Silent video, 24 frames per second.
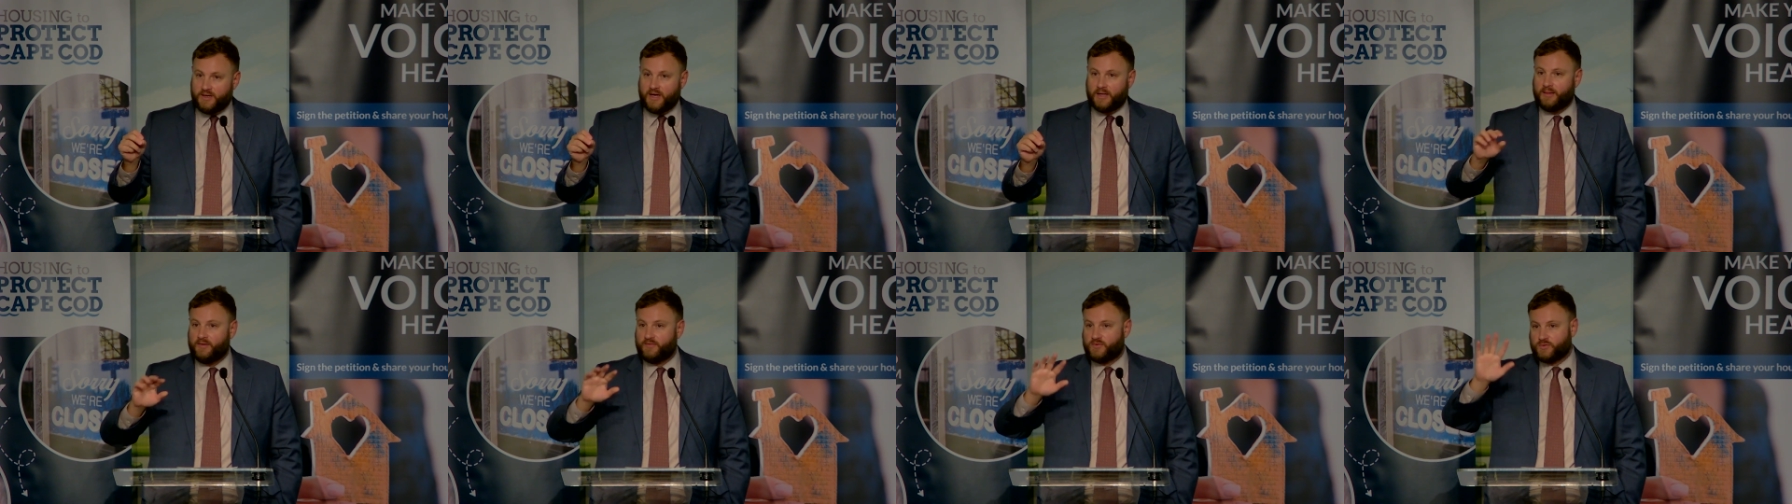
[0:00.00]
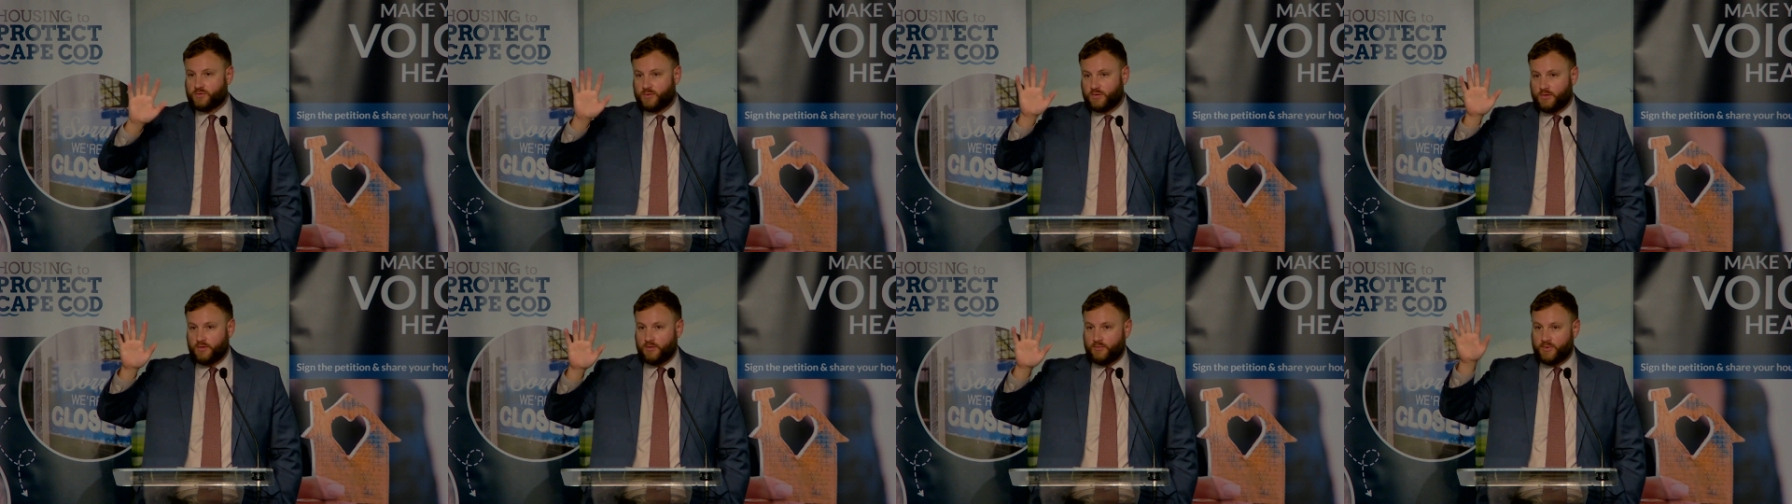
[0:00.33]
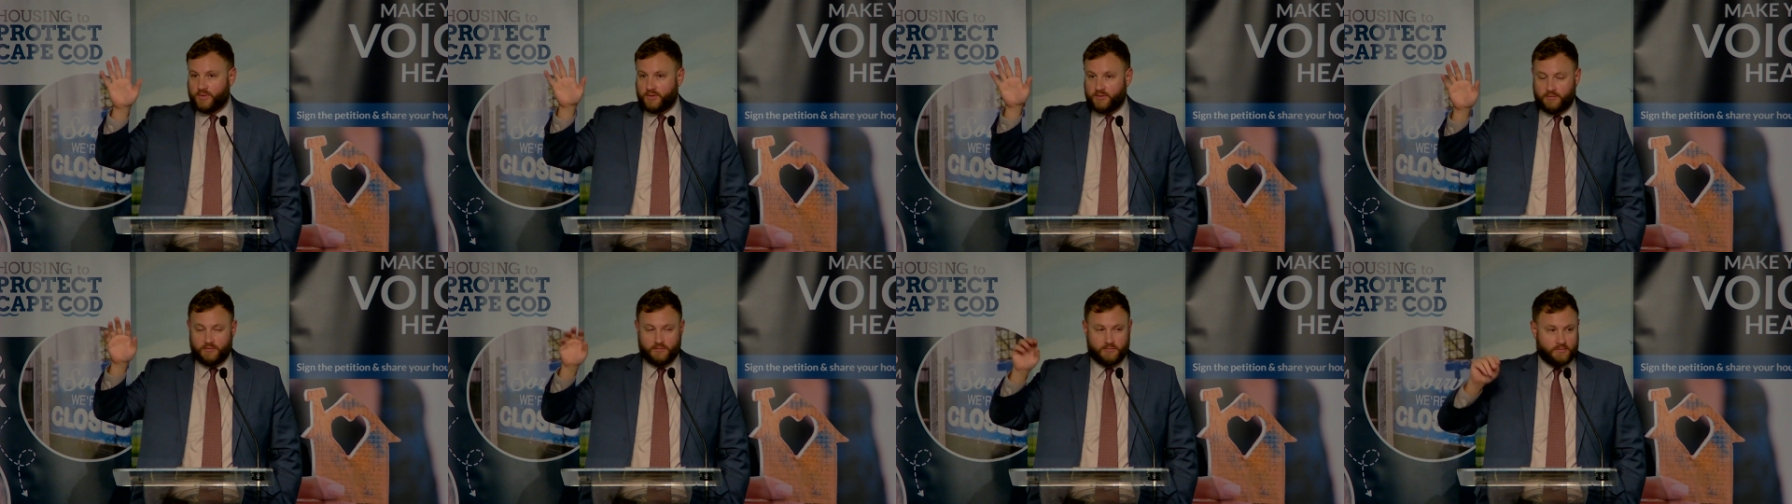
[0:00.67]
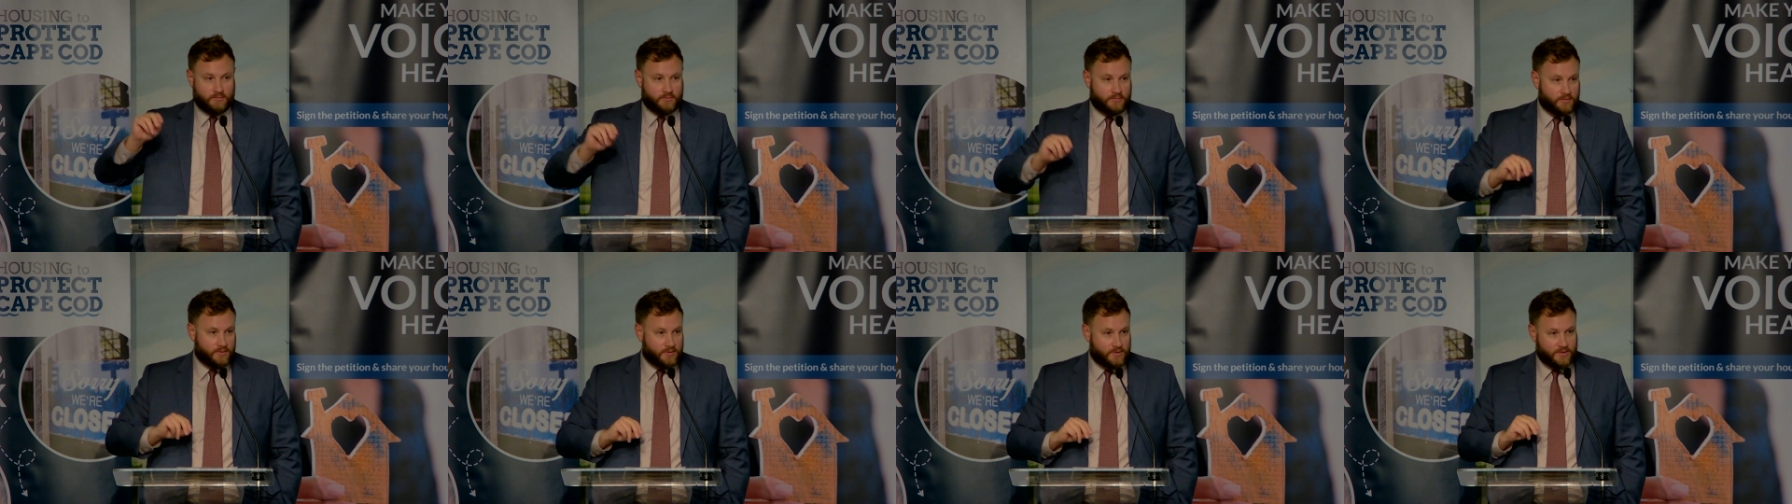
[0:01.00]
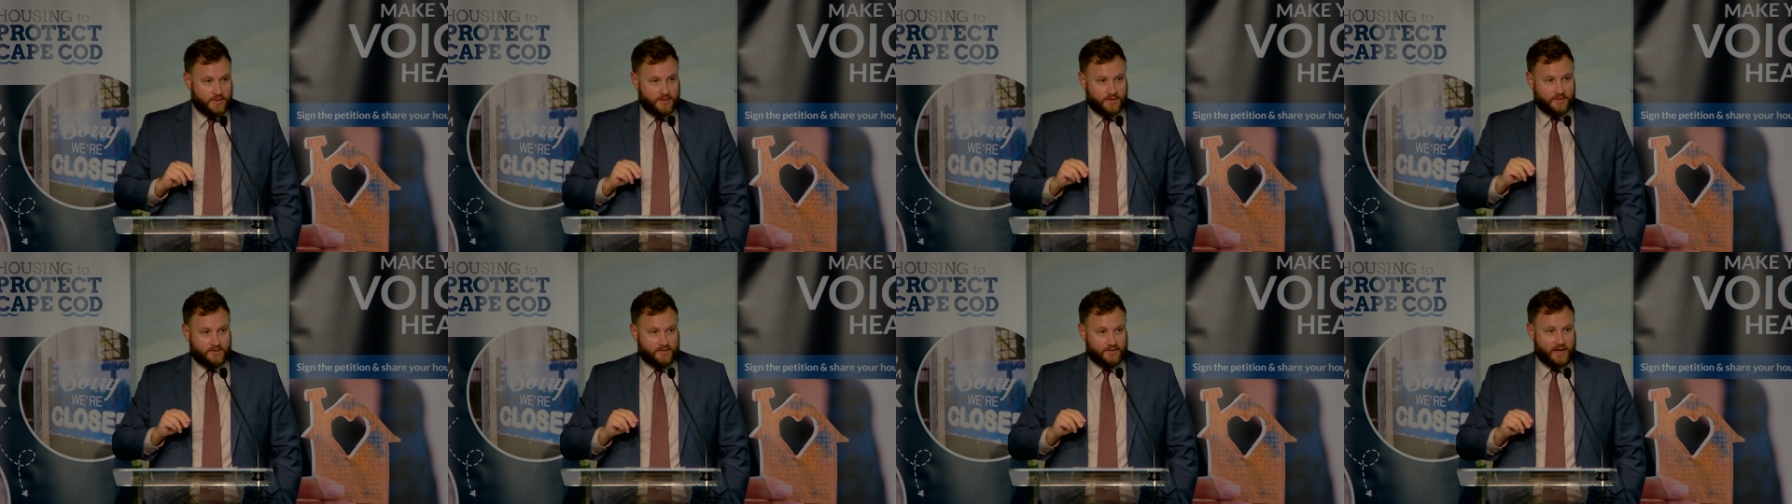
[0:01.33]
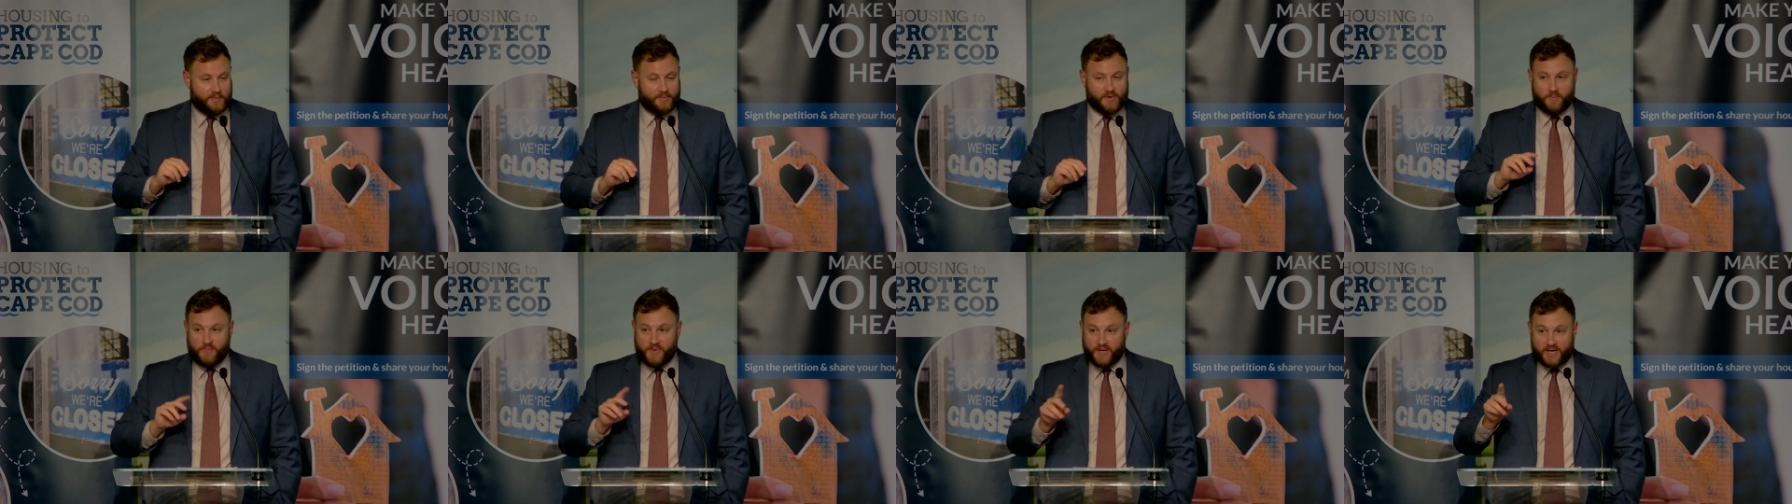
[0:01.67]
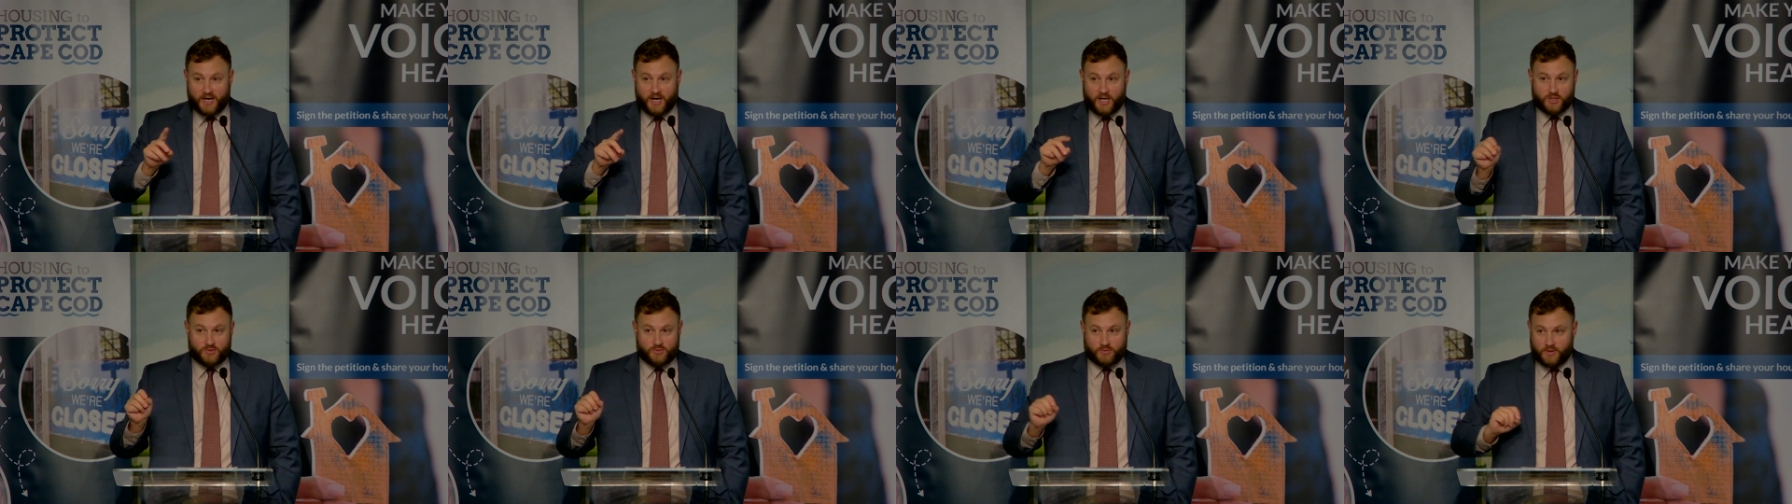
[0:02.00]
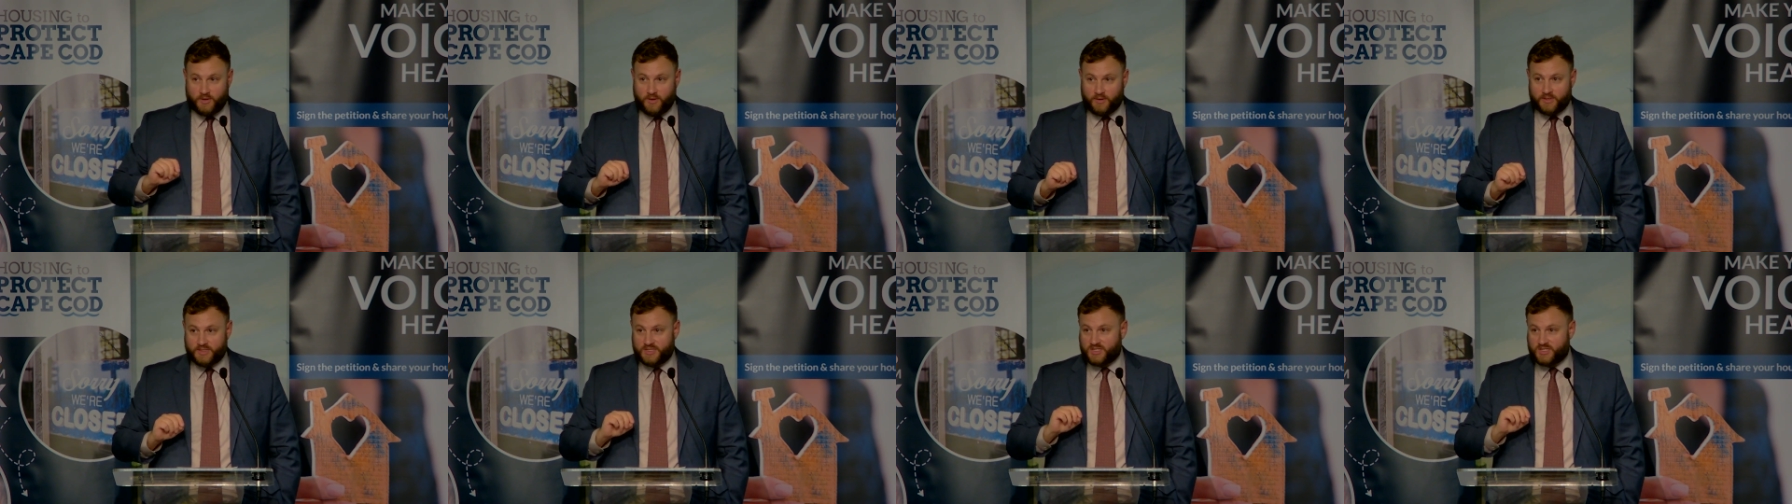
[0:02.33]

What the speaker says: I love Truro, but I'm going to pick on Truro because